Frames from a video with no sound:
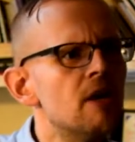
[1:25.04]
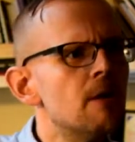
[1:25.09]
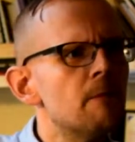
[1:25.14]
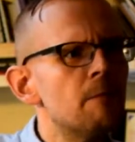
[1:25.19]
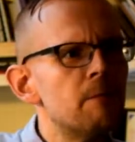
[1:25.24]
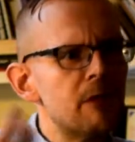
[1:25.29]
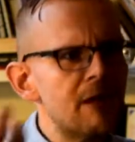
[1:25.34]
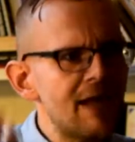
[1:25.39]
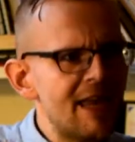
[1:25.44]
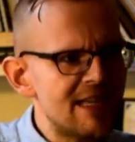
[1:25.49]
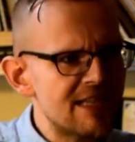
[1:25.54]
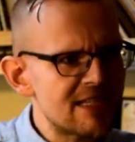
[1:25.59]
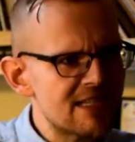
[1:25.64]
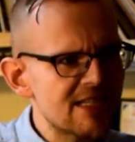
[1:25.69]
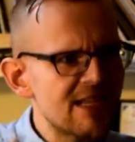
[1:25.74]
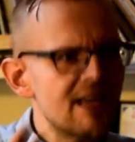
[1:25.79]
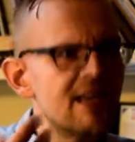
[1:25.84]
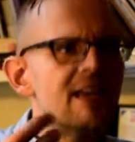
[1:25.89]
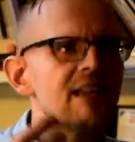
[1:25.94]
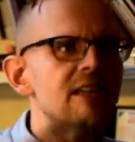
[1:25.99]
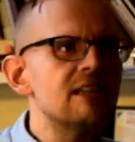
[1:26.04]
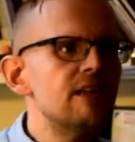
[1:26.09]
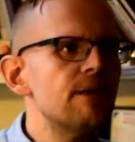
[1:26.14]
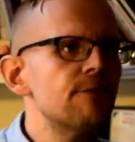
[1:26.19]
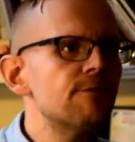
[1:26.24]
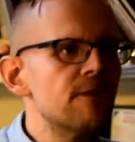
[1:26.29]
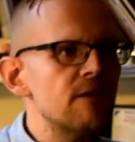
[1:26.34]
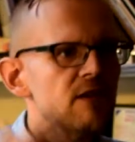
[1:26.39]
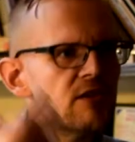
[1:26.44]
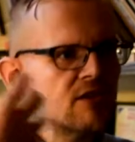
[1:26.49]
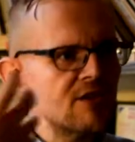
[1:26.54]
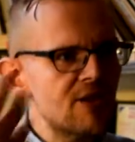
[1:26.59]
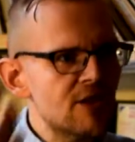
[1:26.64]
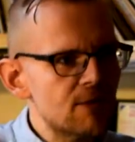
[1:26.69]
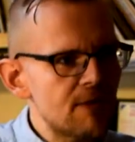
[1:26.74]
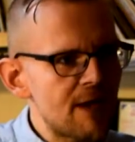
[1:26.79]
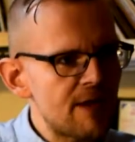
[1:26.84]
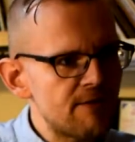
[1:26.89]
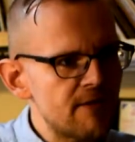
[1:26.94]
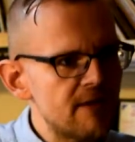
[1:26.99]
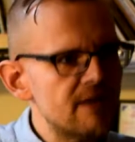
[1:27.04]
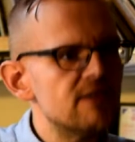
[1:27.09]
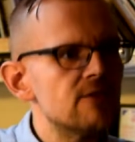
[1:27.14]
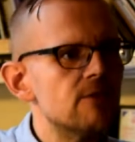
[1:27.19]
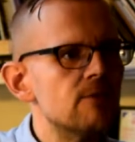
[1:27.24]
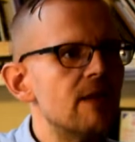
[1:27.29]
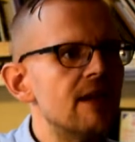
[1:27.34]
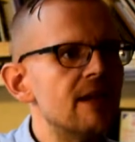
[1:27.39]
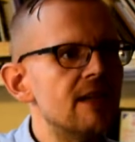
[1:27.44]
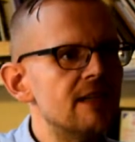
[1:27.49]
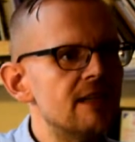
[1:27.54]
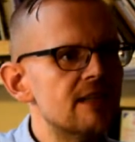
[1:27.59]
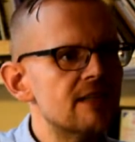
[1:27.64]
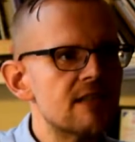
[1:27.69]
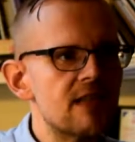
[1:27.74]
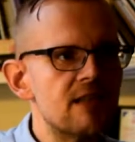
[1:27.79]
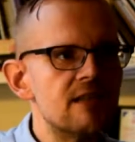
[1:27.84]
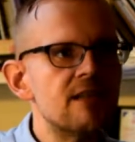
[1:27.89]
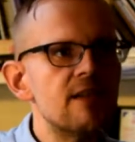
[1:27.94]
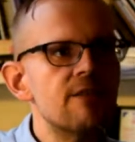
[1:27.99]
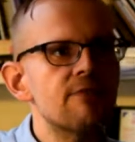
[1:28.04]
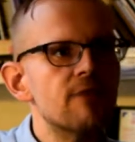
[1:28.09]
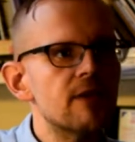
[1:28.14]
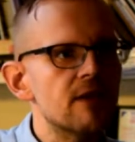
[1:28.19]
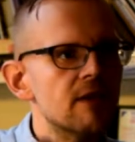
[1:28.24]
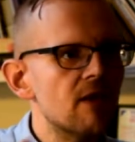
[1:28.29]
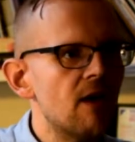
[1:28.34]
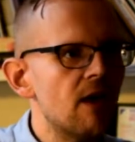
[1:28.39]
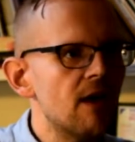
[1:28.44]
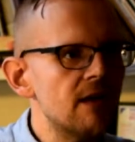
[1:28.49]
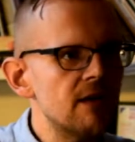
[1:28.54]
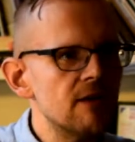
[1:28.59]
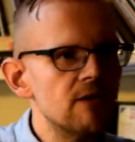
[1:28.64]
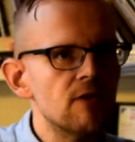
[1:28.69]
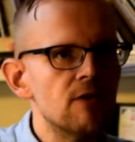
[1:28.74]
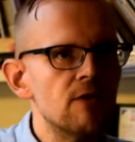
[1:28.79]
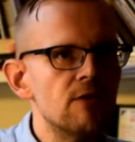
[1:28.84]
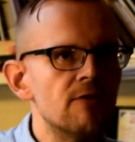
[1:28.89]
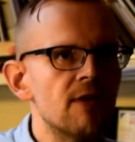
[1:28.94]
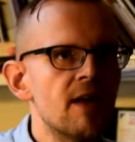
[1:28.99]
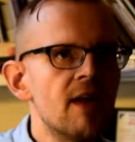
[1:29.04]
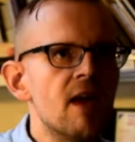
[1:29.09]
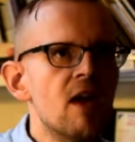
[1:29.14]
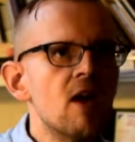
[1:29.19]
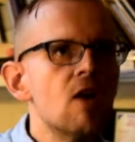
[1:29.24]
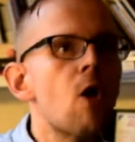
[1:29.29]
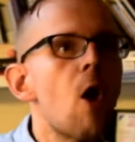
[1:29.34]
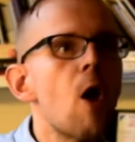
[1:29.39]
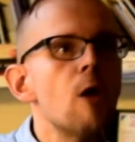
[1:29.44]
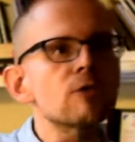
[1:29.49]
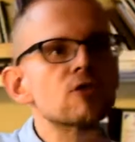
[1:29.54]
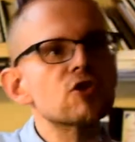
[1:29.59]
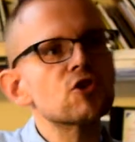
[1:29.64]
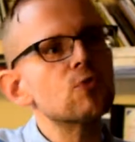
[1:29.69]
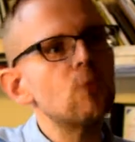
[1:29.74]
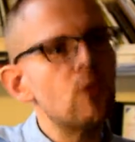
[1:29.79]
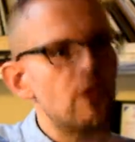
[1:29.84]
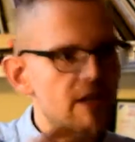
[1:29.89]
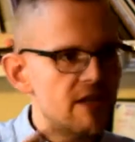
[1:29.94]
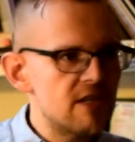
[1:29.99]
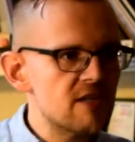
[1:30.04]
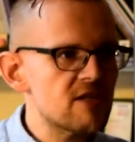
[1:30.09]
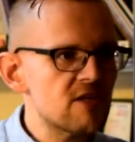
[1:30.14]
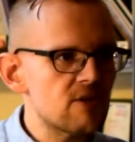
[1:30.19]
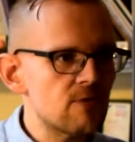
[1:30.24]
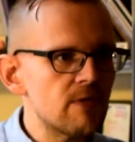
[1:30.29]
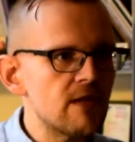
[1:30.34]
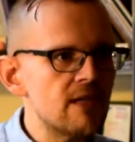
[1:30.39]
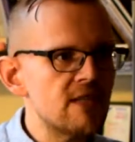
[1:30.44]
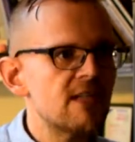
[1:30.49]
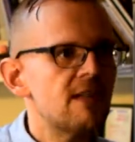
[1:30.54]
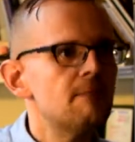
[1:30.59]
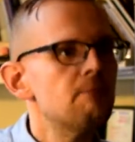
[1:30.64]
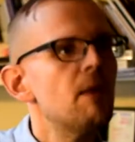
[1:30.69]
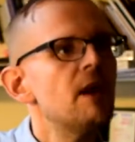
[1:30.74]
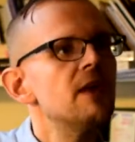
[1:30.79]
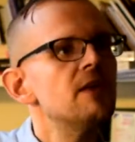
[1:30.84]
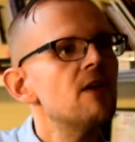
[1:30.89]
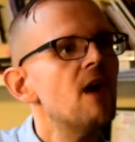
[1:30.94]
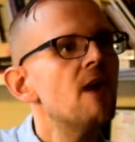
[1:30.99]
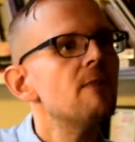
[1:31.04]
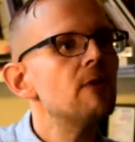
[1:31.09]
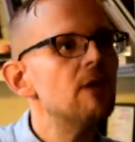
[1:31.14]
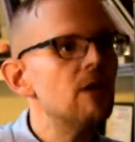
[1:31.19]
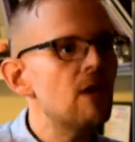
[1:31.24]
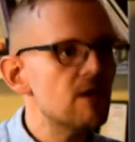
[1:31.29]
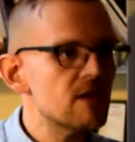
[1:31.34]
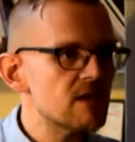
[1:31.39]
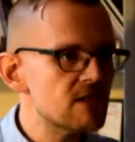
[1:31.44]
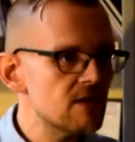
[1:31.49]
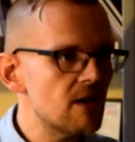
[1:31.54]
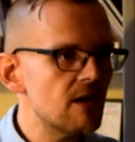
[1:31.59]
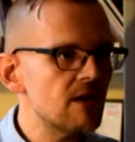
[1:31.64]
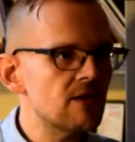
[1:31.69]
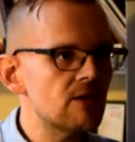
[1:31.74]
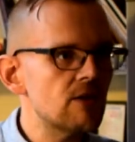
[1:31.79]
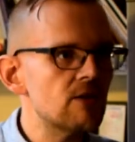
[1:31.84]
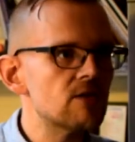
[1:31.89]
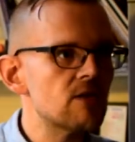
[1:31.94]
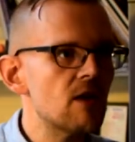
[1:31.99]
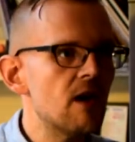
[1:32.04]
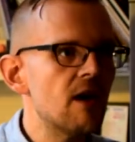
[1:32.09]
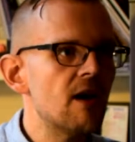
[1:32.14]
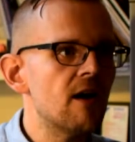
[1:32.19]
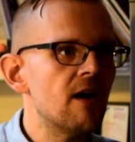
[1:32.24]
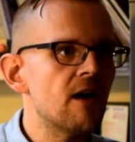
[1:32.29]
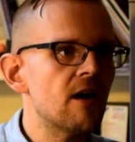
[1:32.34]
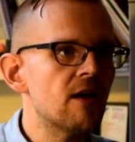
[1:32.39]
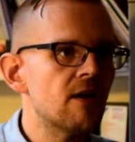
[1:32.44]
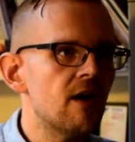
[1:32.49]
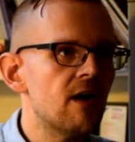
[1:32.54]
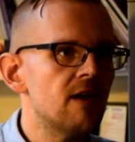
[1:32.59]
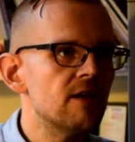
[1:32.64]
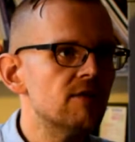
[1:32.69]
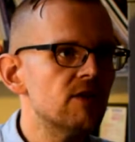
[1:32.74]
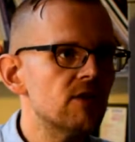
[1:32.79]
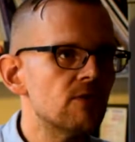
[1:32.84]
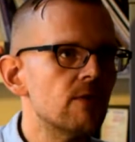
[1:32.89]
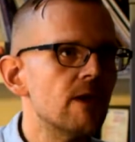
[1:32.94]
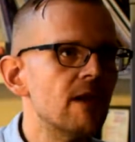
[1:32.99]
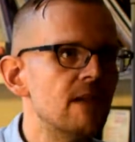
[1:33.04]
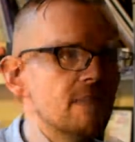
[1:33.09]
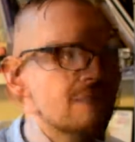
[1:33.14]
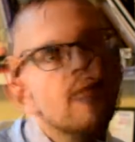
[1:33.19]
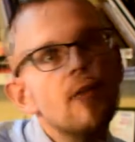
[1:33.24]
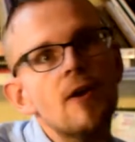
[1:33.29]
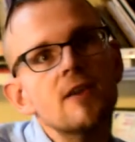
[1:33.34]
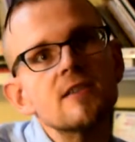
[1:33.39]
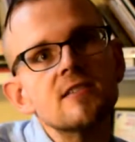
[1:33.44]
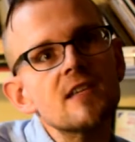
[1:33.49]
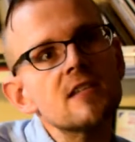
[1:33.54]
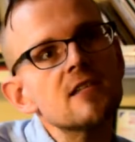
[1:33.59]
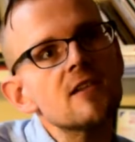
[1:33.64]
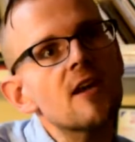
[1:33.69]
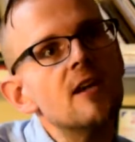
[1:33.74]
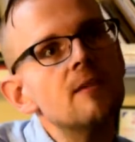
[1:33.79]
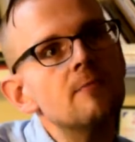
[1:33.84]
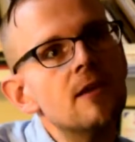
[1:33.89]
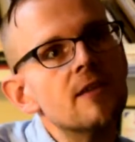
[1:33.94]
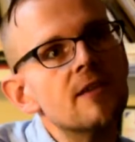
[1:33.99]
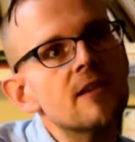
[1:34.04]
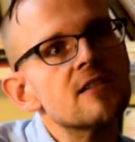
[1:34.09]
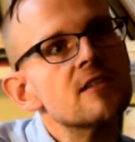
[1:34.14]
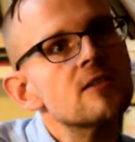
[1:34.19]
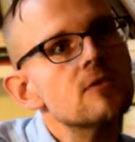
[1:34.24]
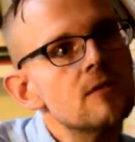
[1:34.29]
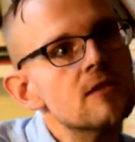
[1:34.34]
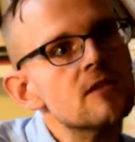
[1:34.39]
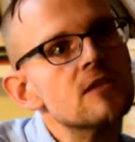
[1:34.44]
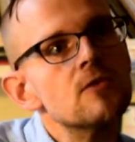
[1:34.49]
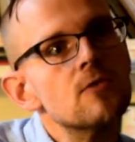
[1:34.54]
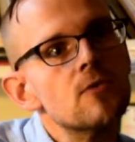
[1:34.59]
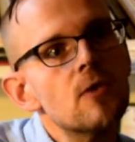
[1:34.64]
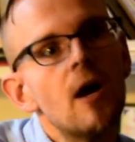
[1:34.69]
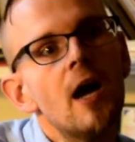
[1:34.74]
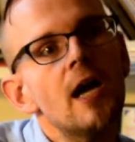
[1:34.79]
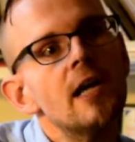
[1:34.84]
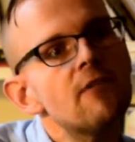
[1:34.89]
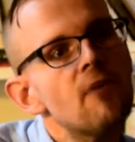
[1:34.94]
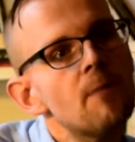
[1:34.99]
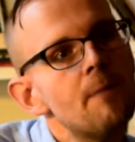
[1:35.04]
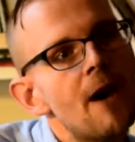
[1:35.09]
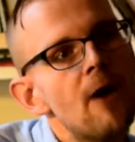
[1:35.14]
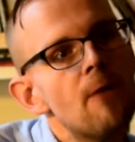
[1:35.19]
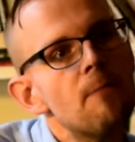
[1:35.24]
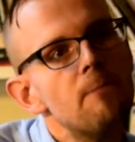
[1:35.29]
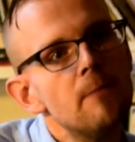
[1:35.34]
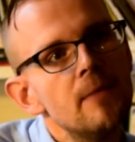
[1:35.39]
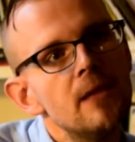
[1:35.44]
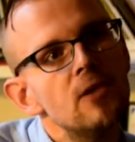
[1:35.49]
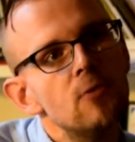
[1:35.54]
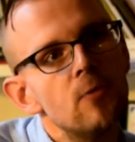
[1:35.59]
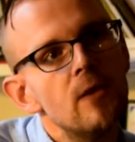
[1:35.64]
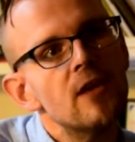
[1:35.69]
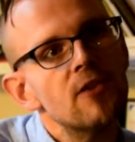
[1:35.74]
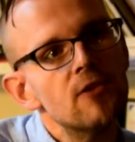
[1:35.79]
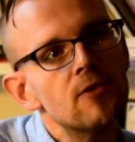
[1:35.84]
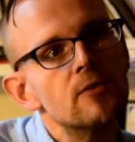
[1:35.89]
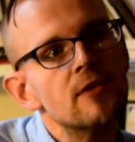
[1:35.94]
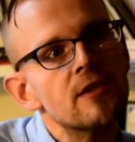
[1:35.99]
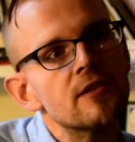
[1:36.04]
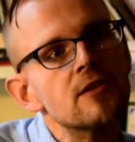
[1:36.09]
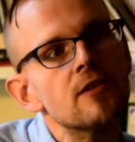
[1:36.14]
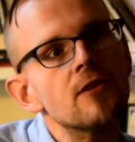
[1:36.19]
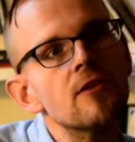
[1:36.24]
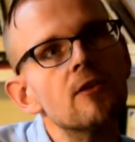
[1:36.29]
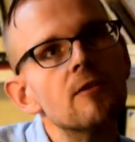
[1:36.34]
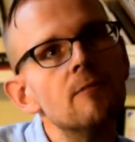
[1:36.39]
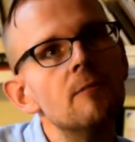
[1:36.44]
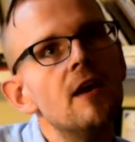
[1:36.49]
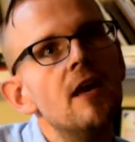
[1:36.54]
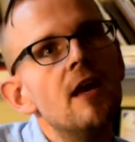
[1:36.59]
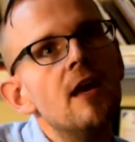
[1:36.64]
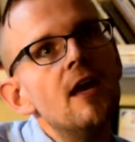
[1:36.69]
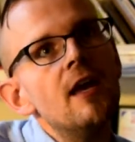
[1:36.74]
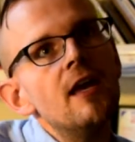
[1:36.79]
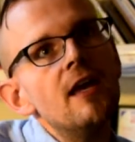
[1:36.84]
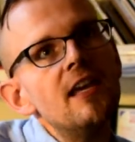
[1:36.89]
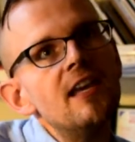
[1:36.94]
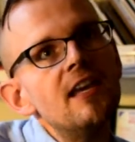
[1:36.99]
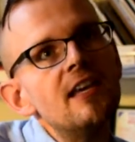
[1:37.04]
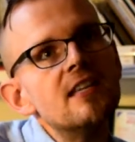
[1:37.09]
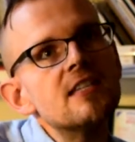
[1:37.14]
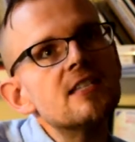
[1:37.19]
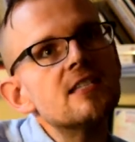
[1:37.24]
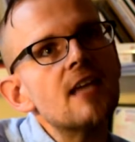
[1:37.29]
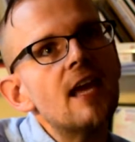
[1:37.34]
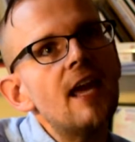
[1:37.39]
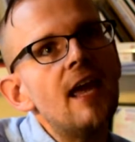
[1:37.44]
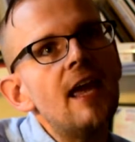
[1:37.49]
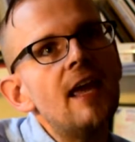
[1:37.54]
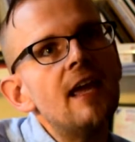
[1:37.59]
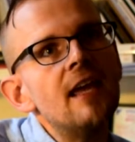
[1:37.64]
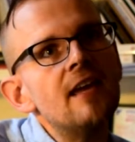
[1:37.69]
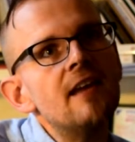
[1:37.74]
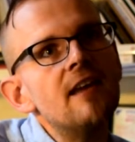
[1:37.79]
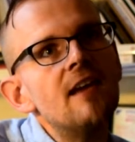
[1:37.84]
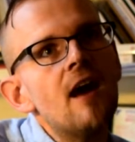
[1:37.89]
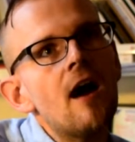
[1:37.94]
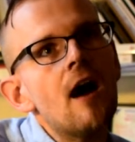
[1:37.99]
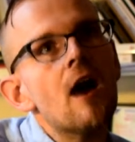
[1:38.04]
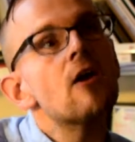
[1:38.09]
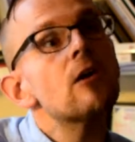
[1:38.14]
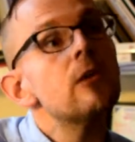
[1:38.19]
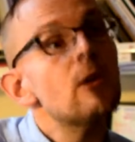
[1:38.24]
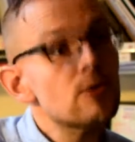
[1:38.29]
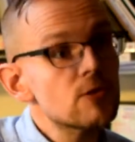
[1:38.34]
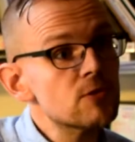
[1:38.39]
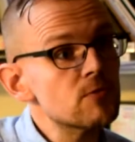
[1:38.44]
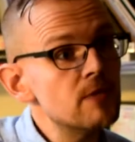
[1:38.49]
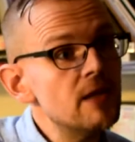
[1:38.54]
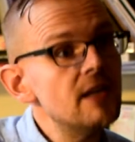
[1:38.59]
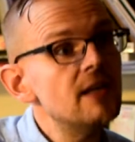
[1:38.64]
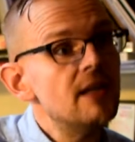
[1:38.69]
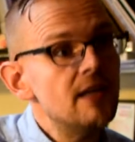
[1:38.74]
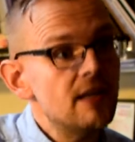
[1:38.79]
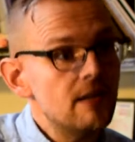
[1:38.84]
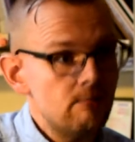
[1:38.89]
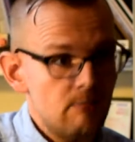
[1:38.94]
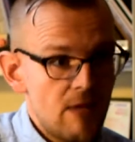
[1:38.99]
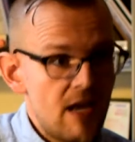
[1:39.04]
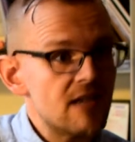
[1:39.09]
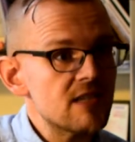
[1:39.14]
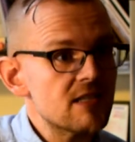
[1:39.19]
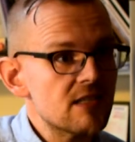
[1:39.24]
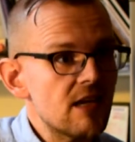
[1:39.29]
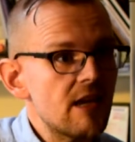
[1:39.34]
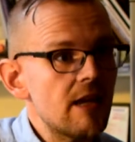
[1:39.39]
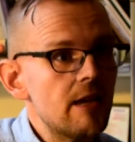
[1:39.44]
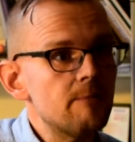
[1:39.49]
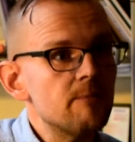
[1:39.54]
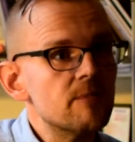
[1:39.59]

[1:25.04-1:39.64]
place, different geographic terrains, and different kind of cultural histories that might come alongside those kind of terrains. First assignment that students do kind of about midway through the term is a close reading essay.